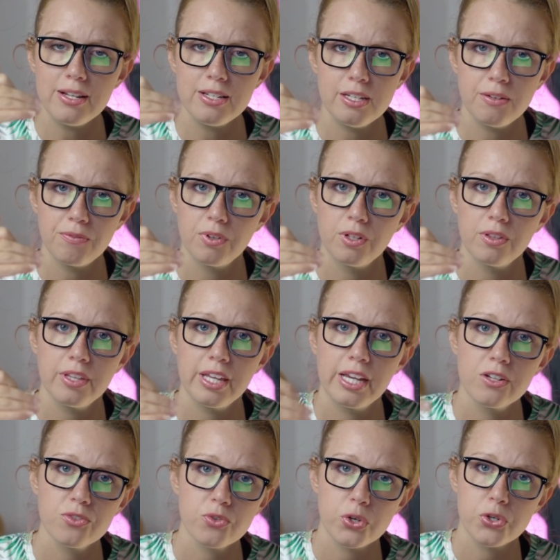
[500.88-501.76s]
at different
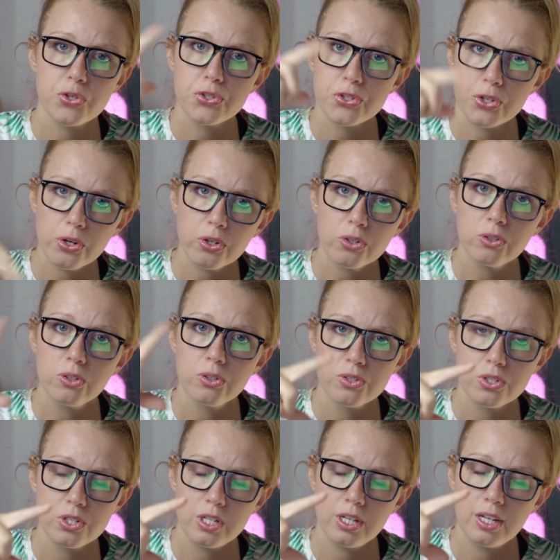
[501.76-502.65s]
things or
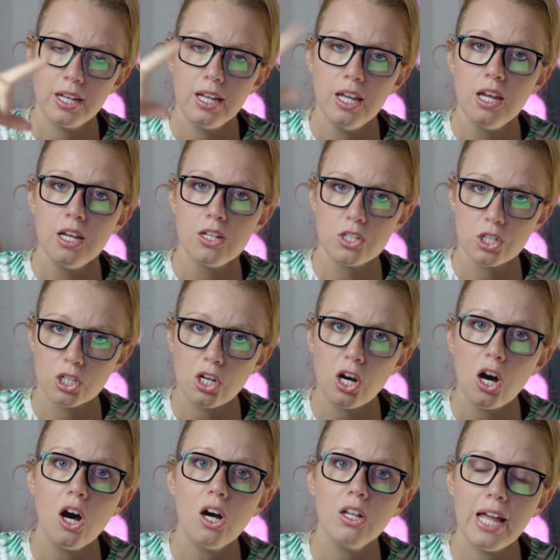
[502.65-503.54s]
circles to, to
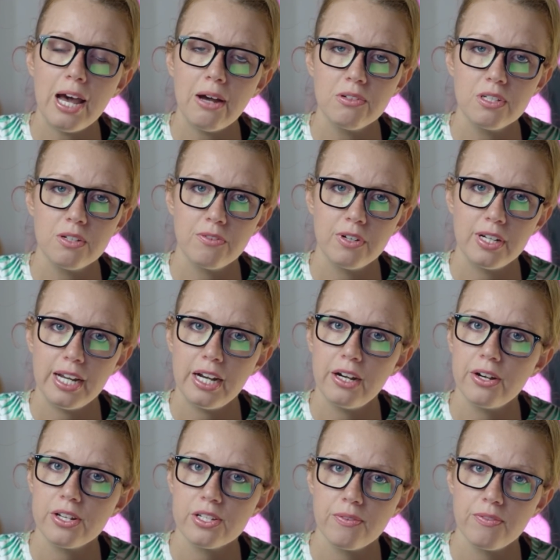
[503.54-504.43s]
call out different
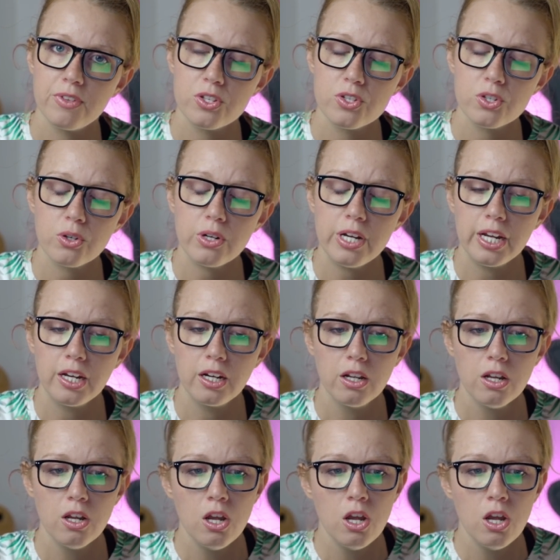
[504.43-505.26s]
areas of the screen.